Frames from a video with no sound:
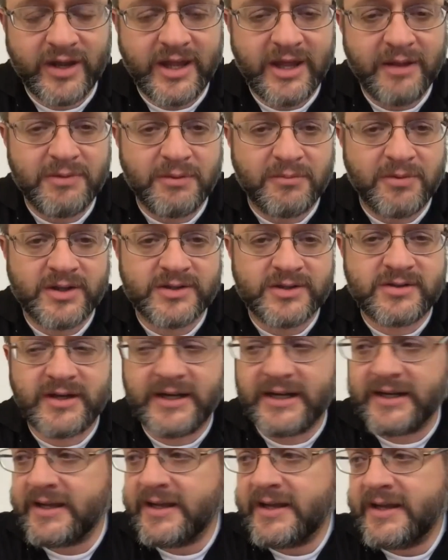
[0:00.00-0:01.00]
keep them all
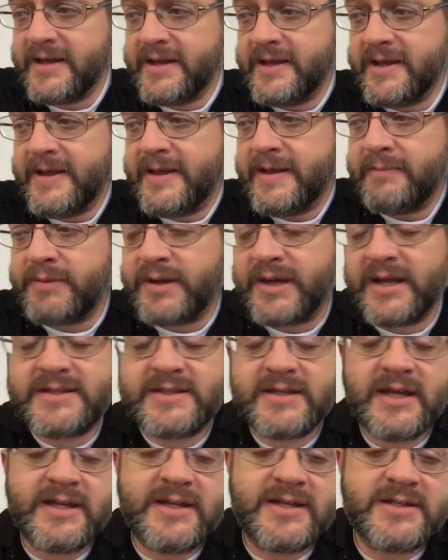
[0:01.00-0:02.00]
straight. But it
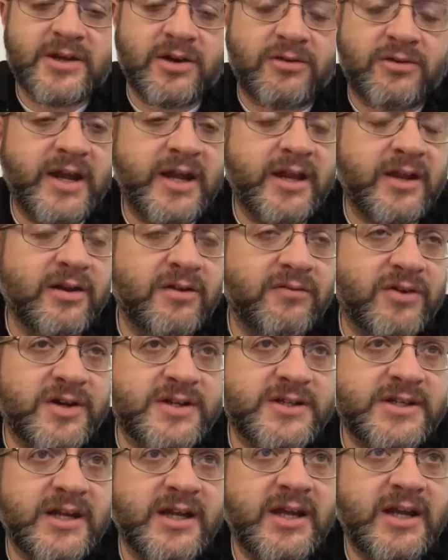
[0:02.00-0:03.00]
is a great
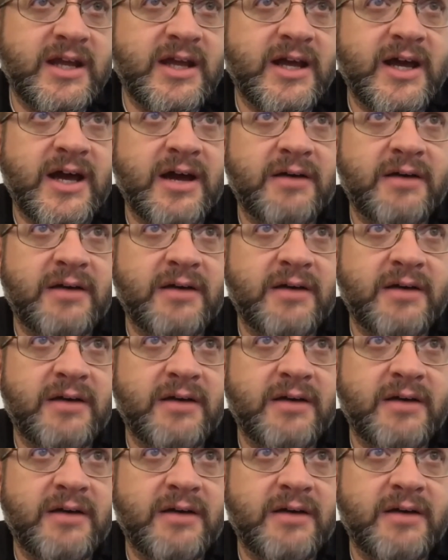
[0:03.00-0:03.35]
university,